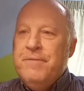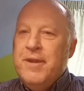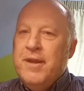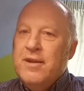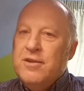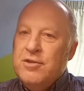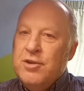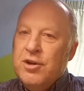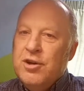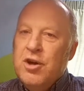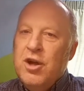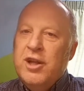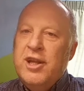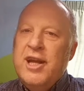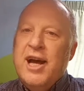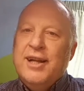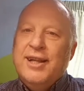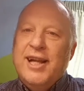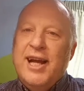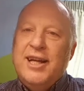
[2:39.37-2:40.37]
So I got the
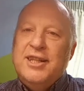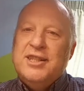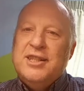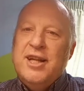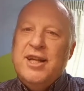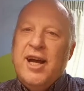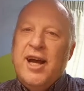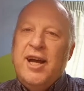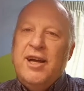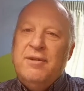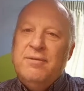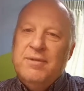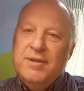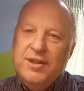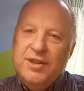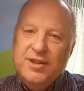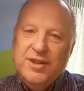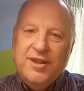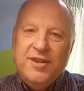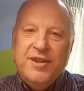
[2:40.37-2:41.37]
young lad's name
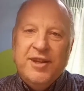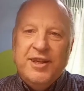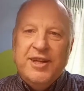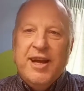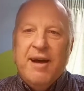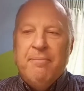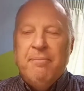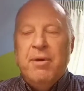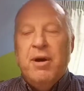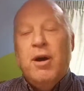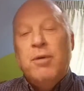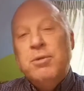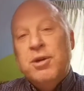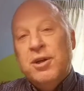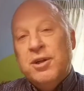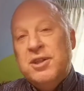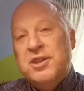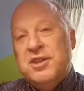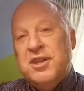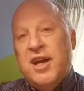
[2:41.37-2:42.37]
and the number. I'm not
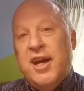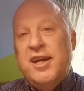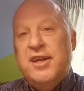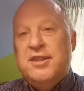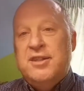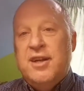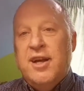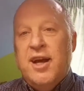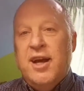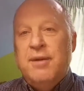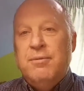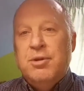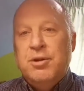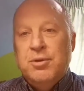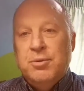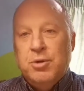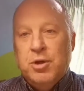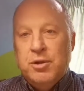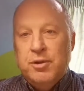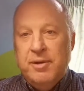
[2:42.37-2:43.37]
going to say his name. I
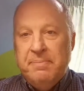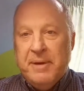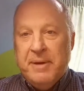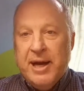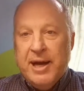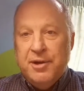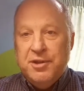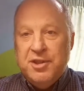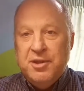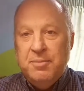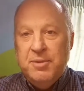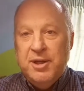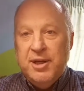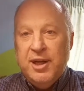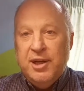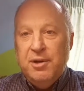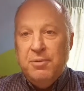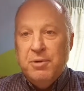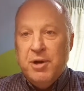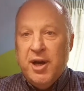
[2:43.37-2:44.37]
don't want to embarrass him in
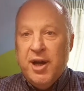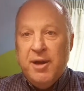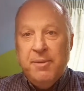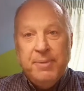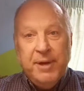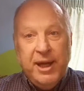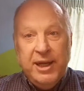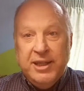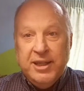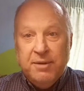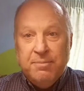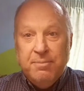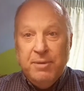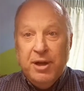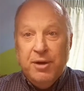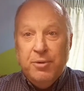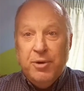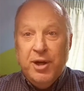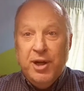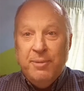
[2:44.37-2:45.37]
any way, but he did me
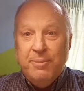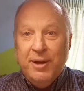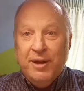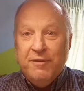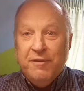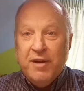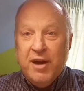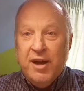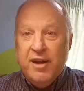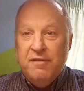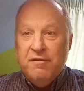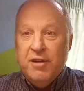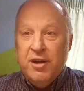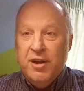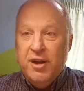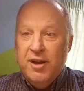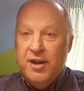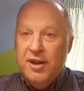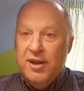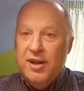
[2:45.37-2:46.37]
a really big favour.
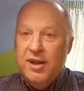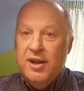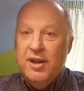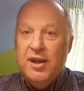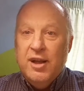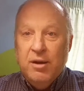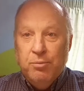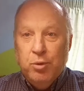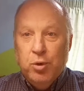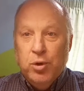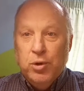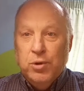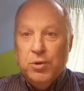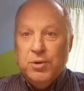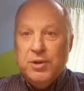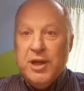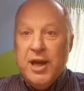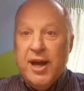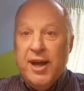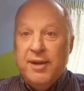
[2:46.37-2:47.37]
And
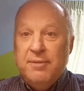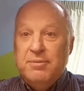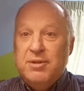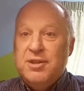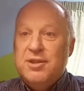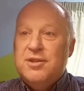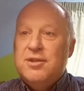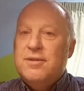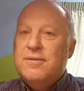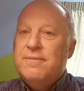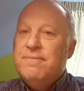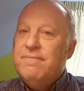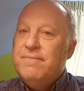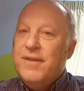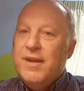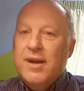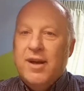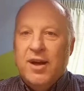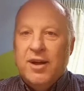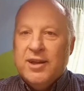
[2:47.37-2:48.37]
Warlord Games,
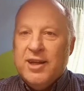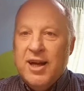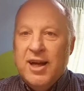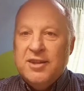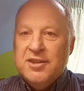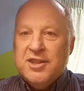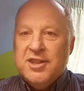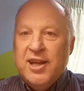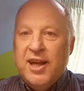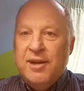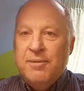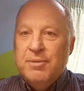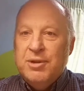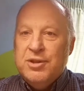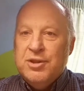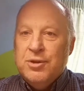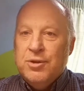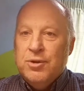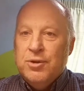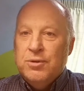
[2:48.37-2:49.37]
I can't slate him
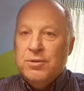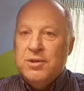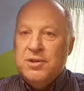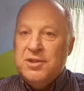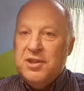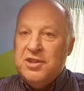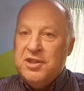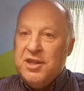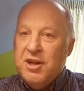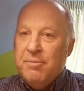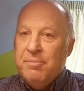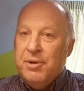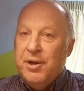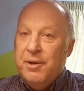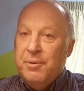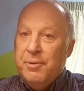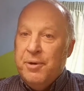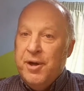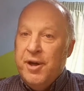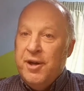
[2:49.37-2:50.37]
at all because they stuck by
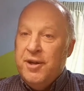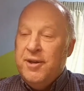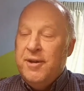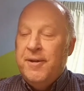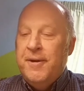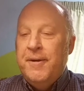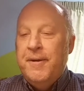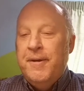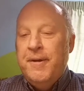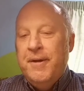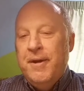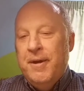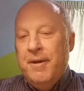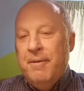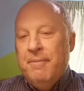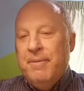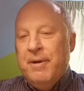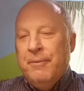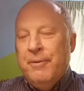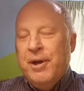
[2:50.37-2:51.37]
their word.
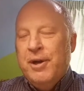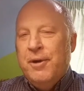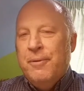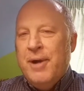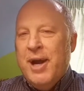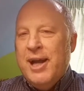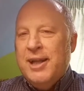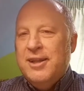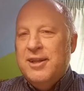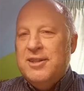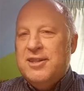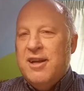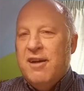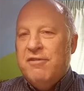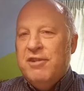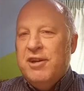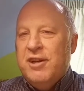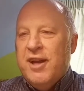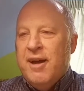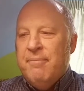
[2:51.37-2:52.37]
But when I rang this
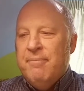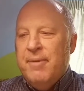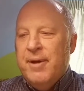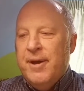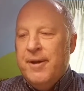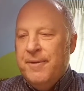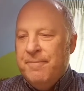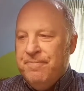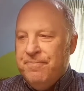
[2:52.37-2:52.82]
other number